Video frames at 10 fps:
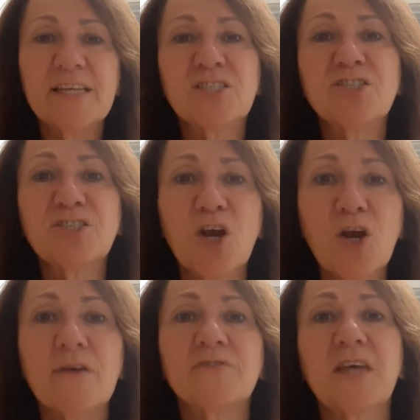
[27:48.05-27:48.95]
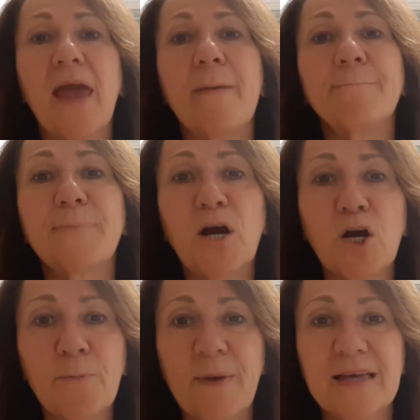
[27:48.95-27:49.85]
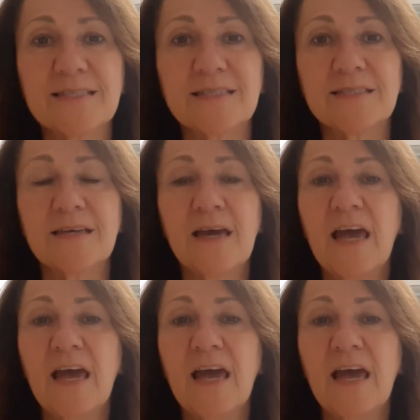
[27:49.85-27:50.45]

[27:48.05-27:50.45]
it serves a purpose.